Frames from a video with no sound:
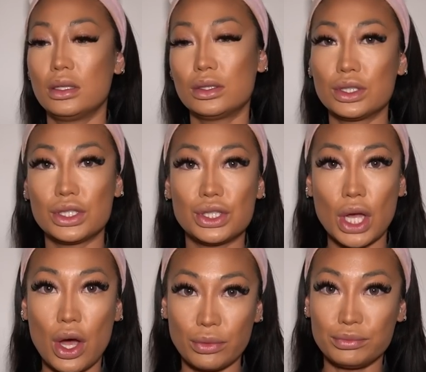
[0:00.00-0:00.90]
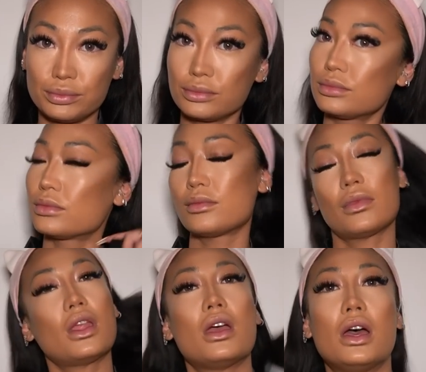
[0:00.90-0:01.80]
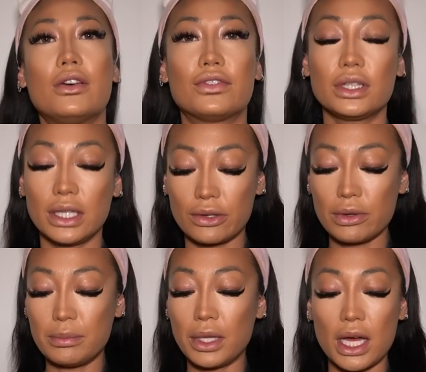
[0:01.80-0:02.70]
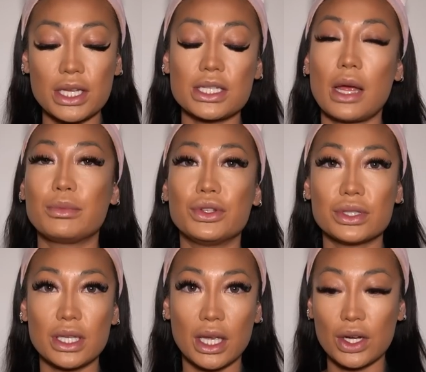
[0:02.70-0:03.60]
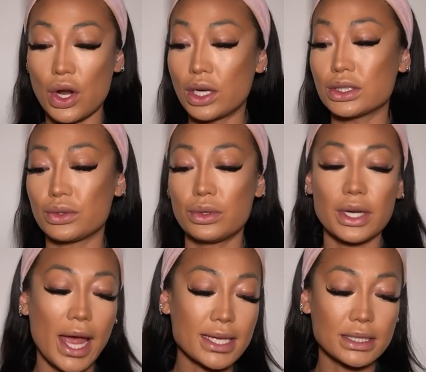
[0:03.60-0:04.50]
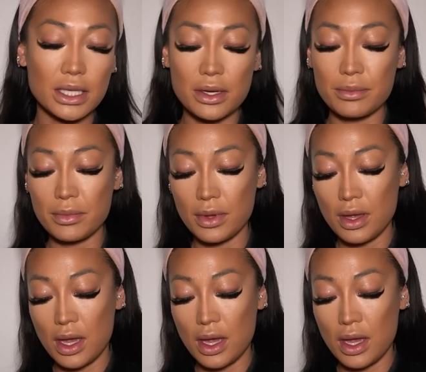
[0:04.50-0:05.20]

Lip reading: So, for liquid blush, I'm using NARS Orgasm.